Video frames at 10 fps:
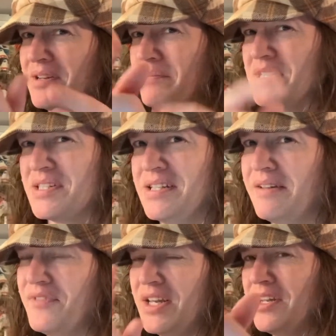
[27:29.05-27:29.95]
let me see the
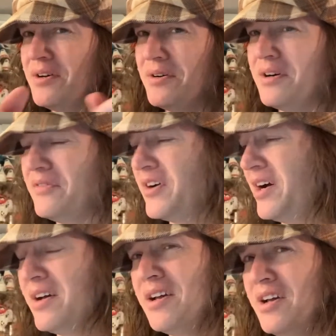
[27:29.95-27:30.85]
video of
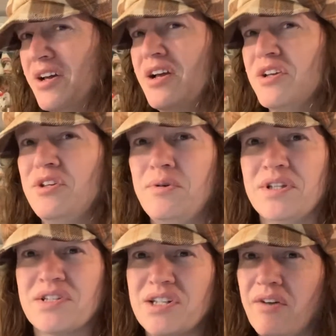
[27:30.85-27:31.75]
uh, you with
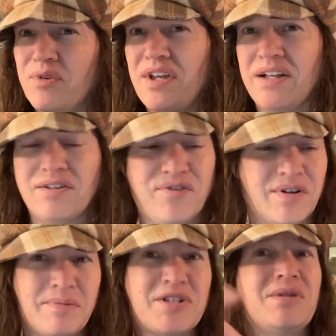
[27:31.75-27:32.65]
the stuff without the phone.
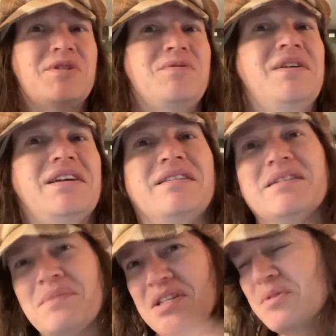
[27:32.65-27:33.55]
Let me see what you did.
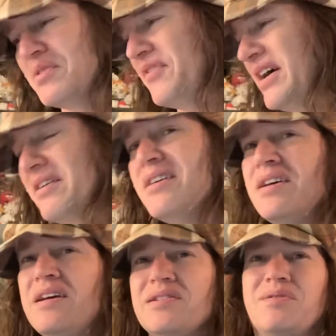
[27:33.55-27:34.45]
Let me see what you found.
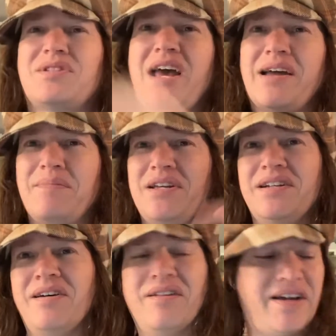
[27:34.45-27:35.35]
So tag me
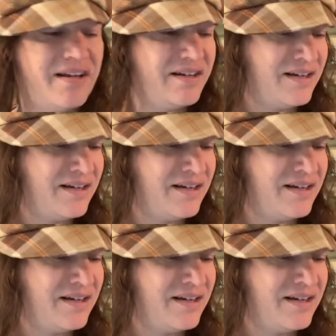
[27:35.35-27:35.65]
in all that.